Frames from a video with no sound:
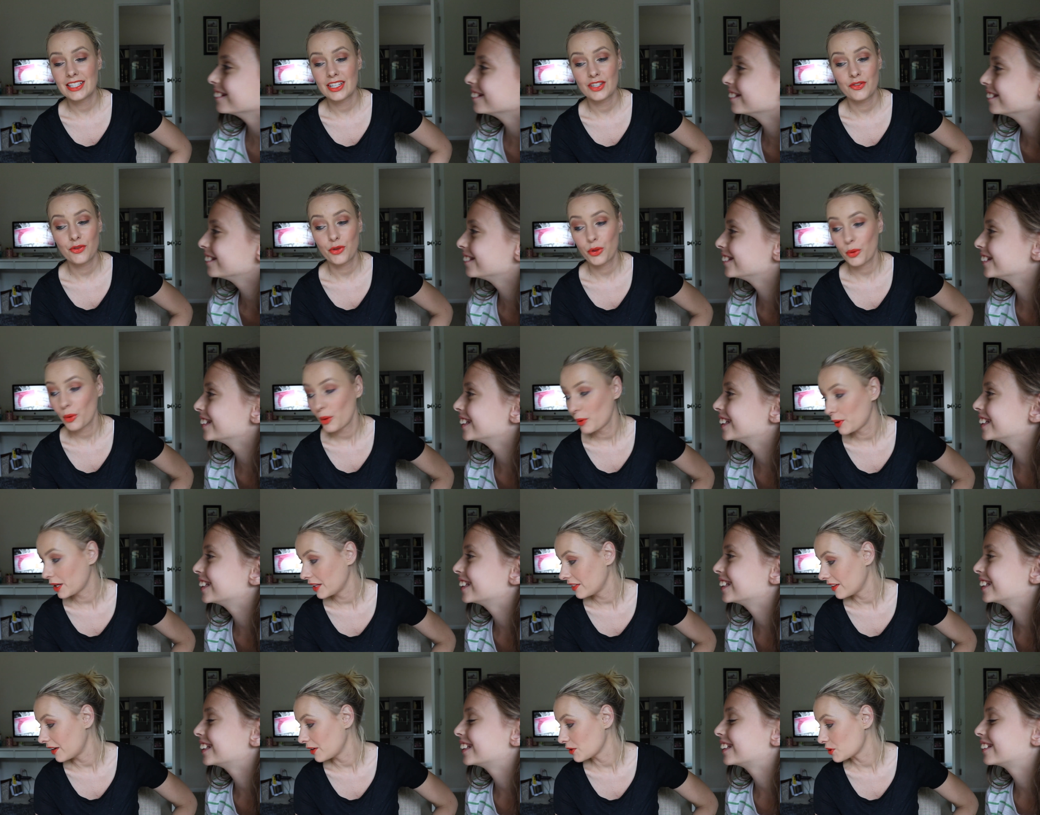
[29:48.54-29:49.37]
Speaker 1: to throw it
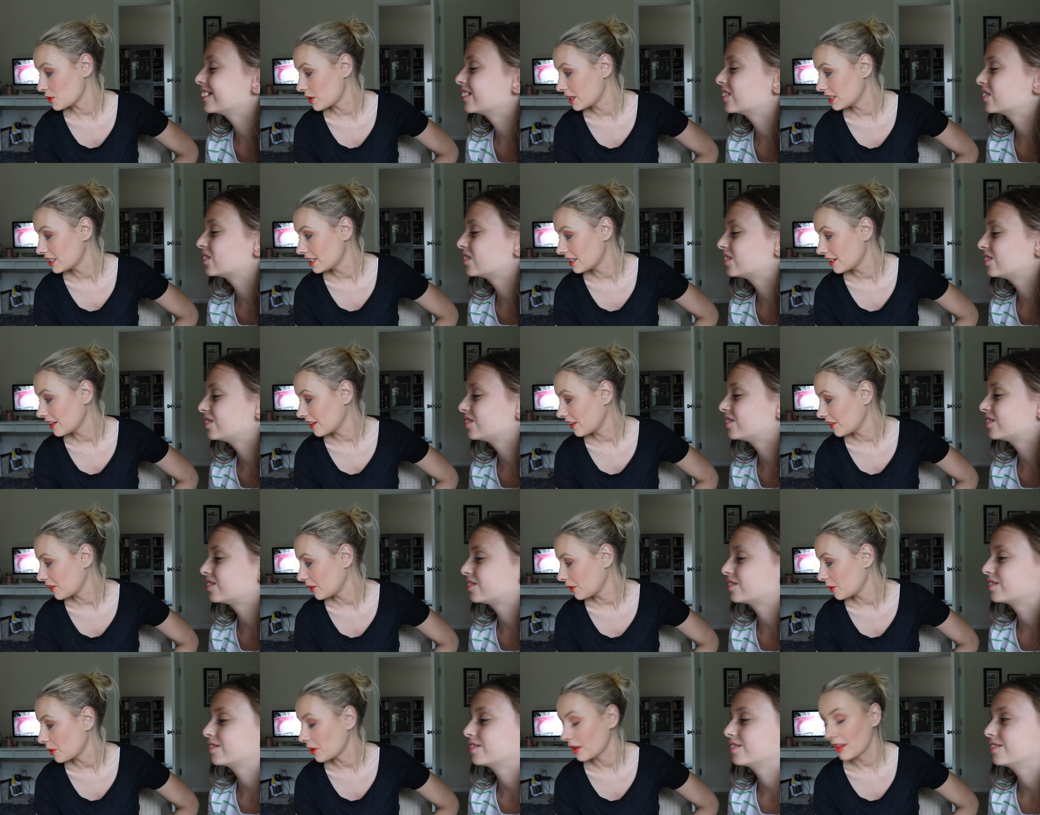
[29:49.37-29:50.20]
in there, so I did it on the
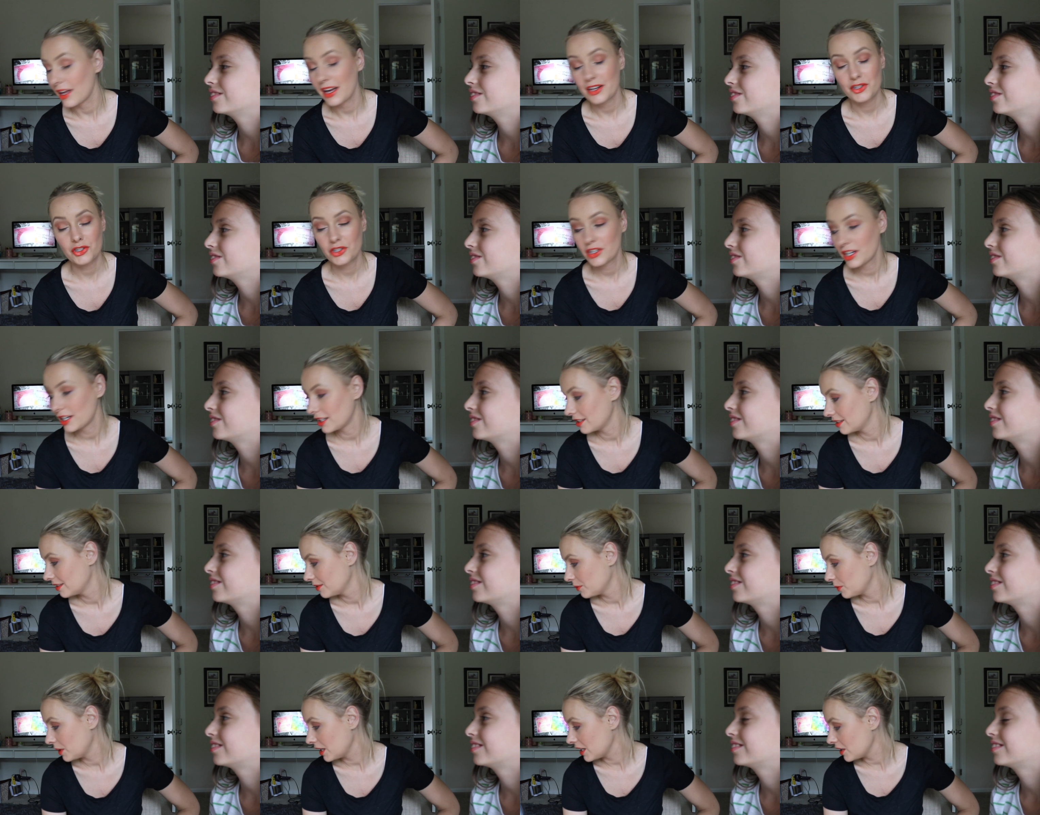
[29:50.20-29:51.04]
lower lash line.
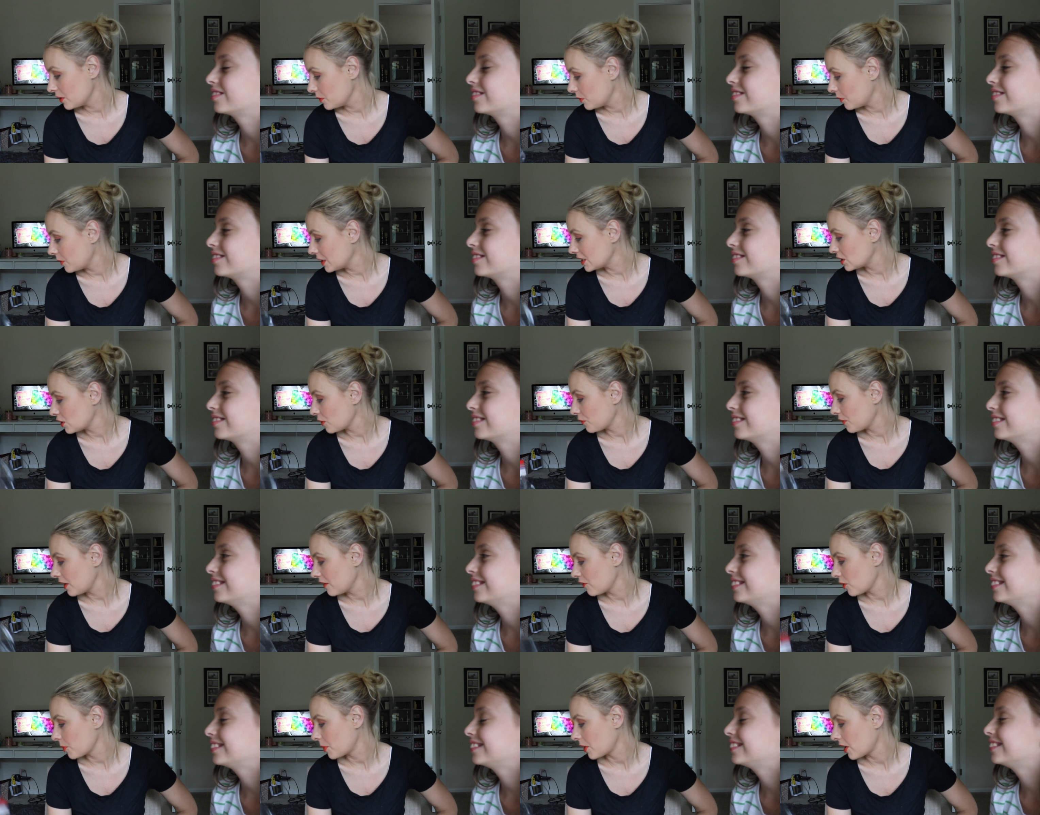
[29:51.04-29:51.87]
What do you? What's your
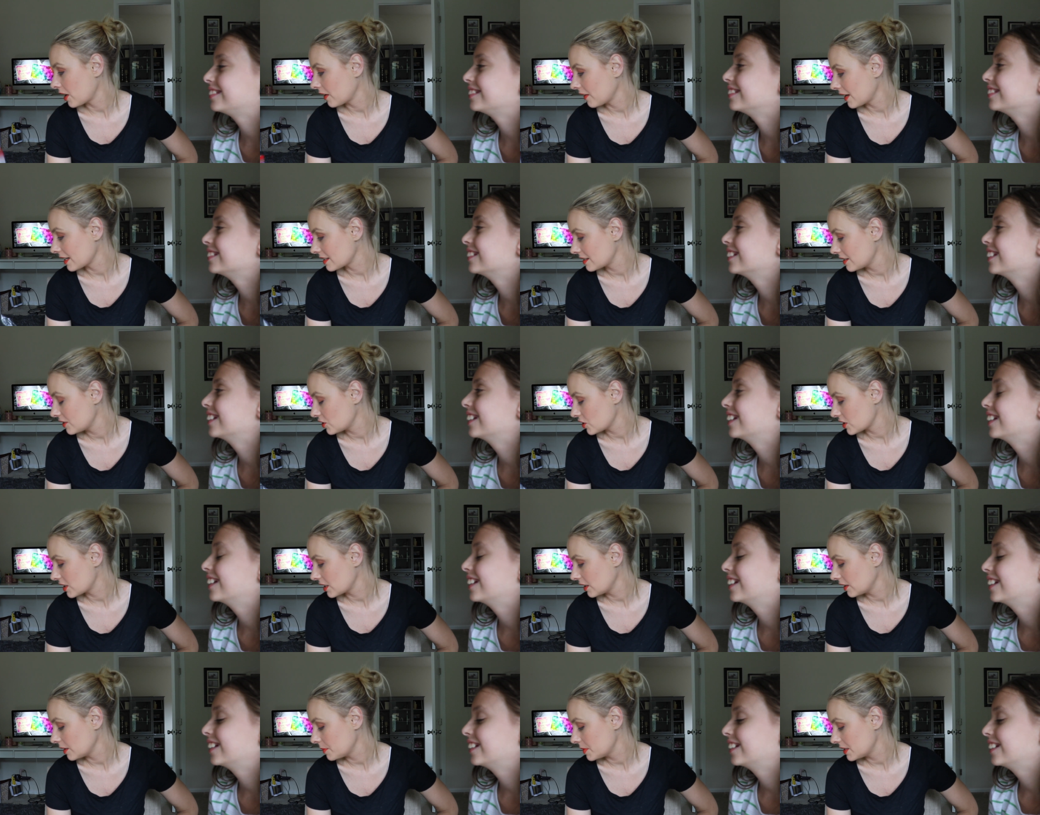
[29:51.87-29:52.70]
favorite part, Lexi? Just the
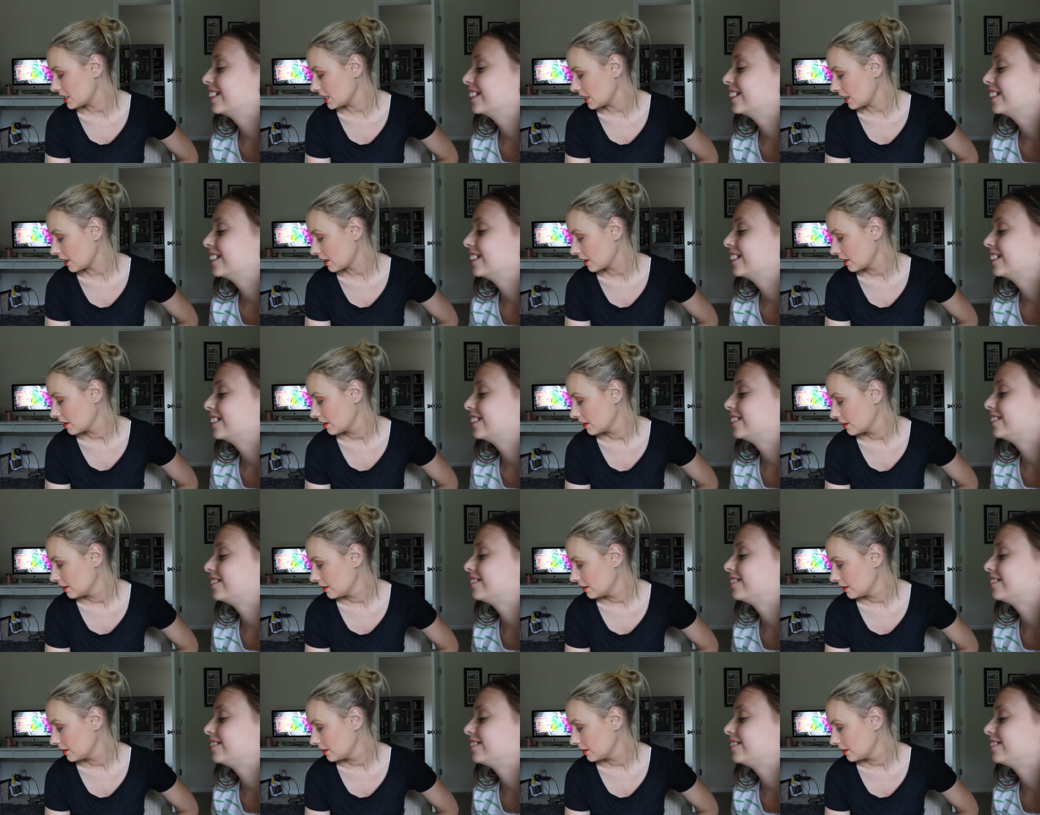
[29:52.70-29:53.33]
lipstick?